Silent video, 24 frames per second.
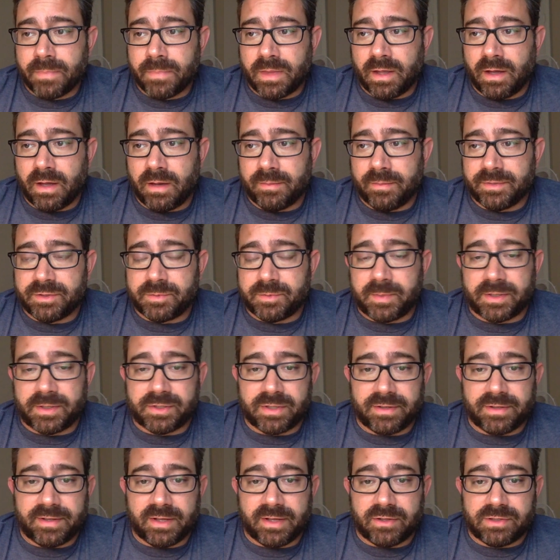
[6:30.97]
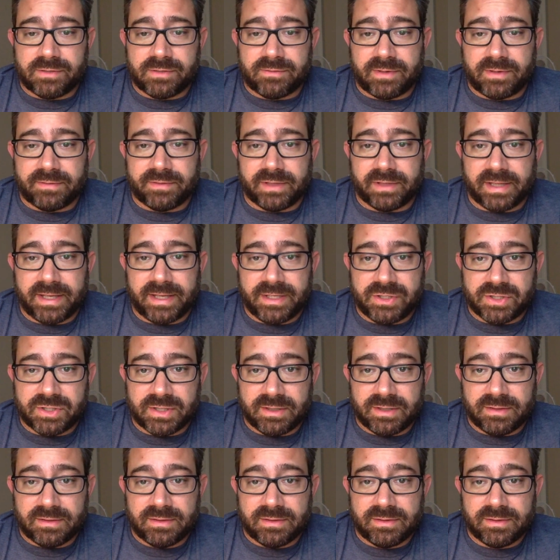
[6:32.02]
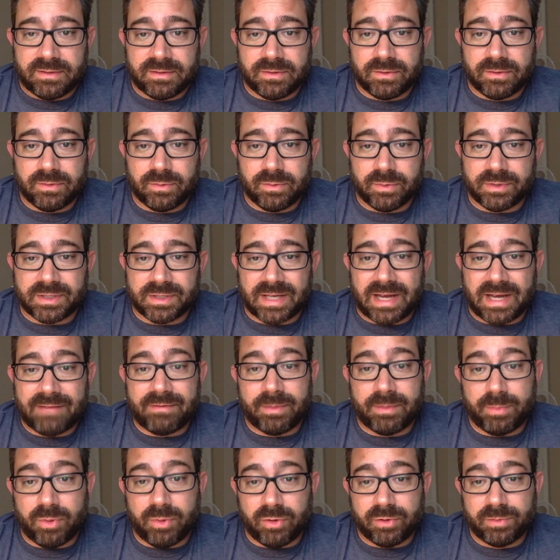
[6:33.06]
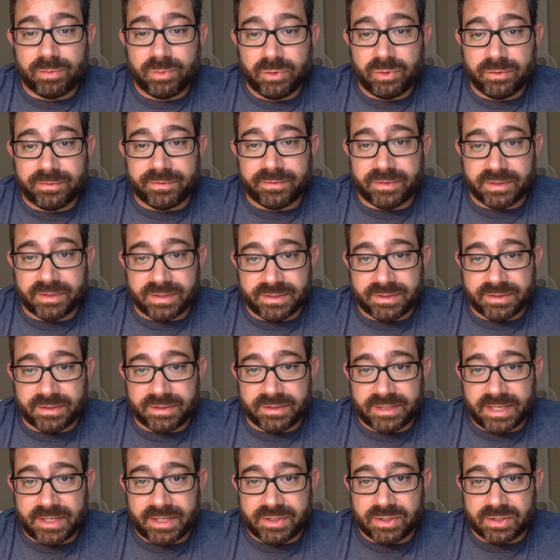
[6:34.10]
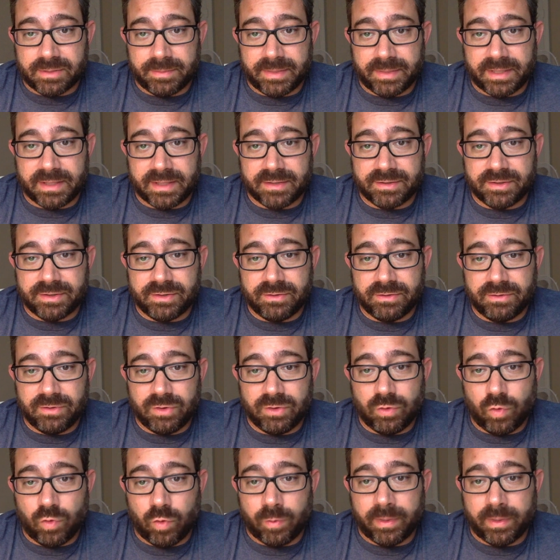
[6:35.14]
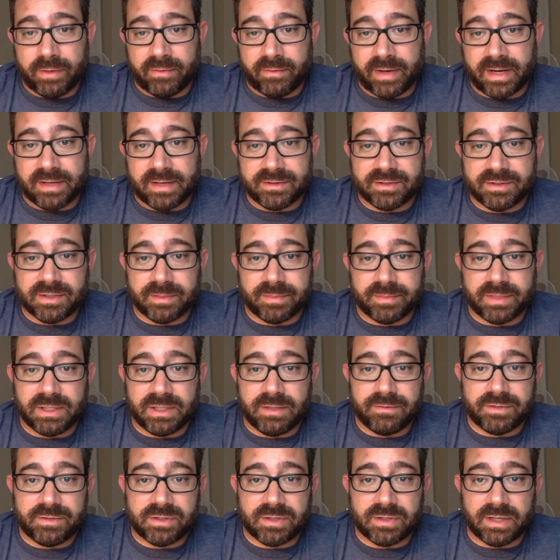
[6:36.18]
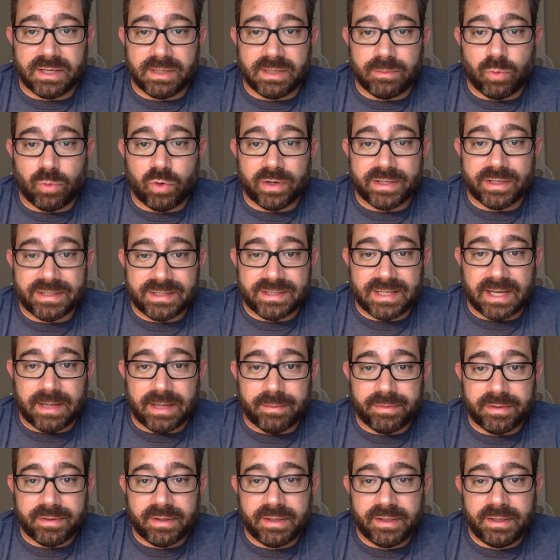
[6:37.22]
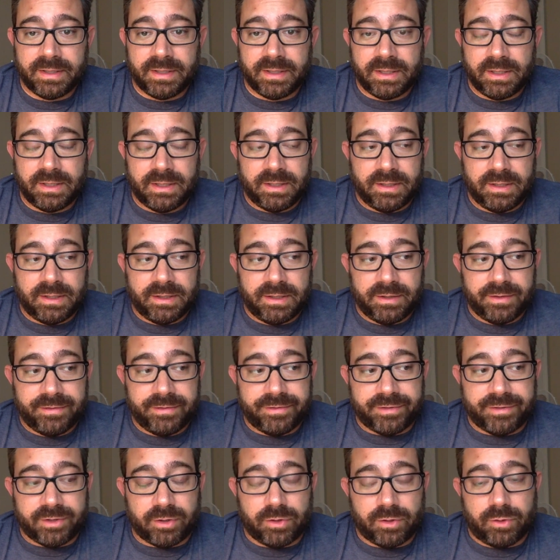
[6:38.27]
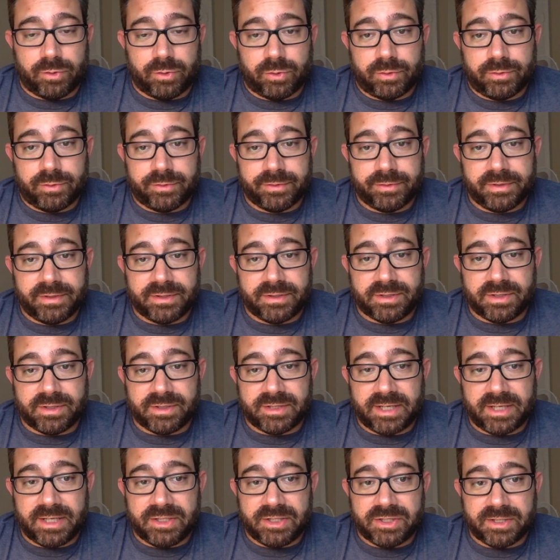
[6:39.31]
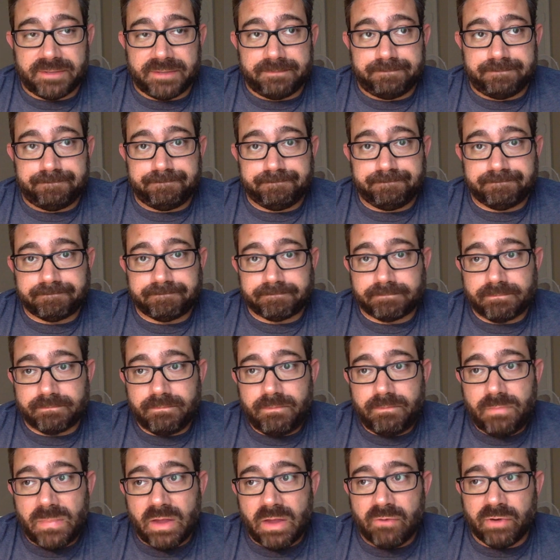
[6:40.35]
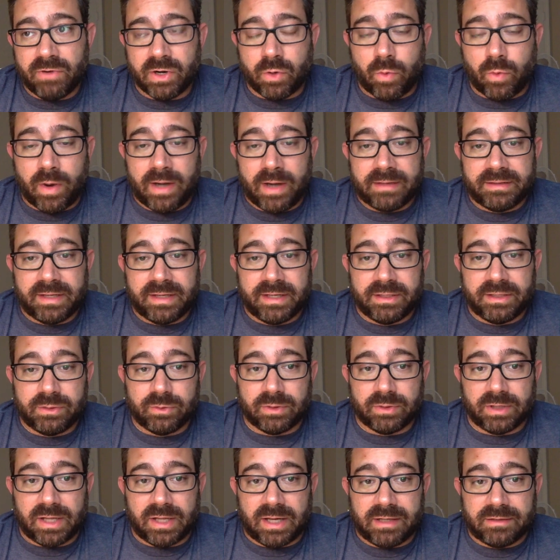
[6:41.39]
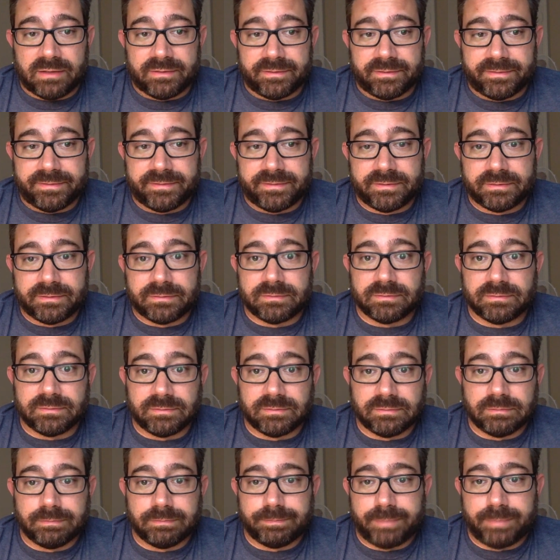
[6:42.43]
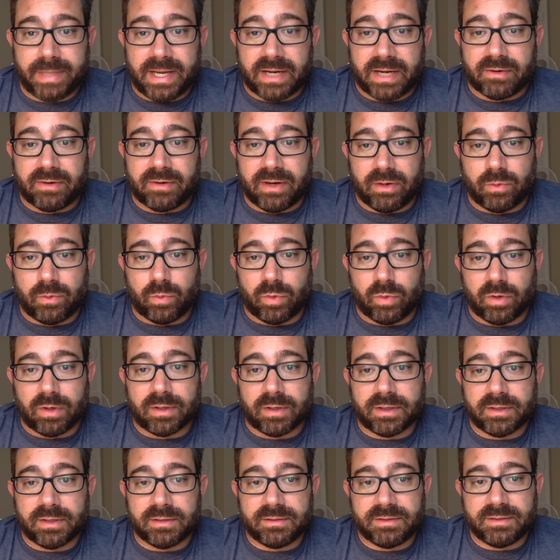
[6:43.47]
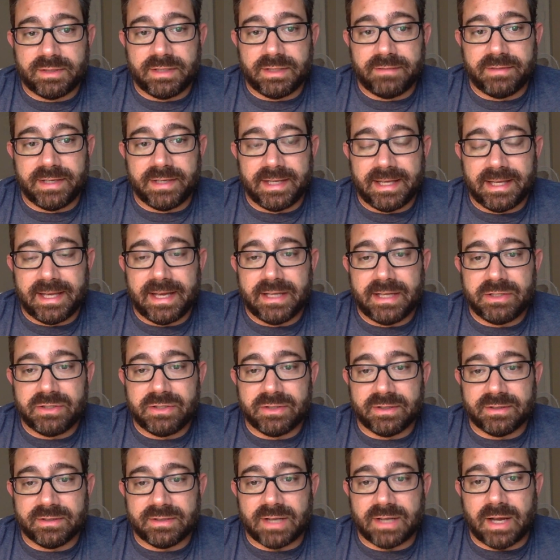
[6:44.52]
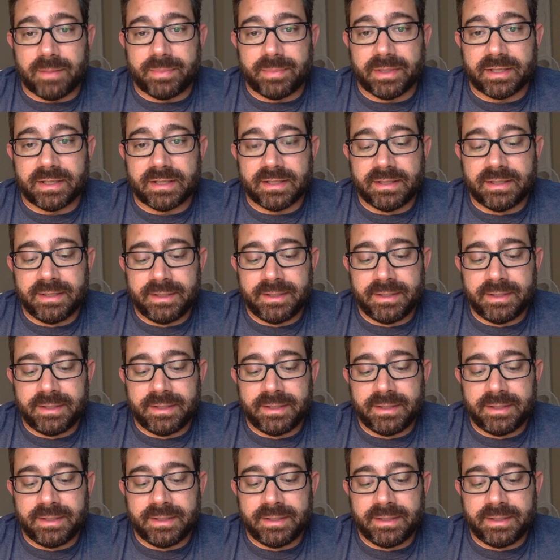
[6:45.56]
um, especially theology of revelation, was kind of a bold move for a dissertation because you, you normally write on something you've studied more in depth. So the dissertation required that I do a lot of background work to even engage in the topic.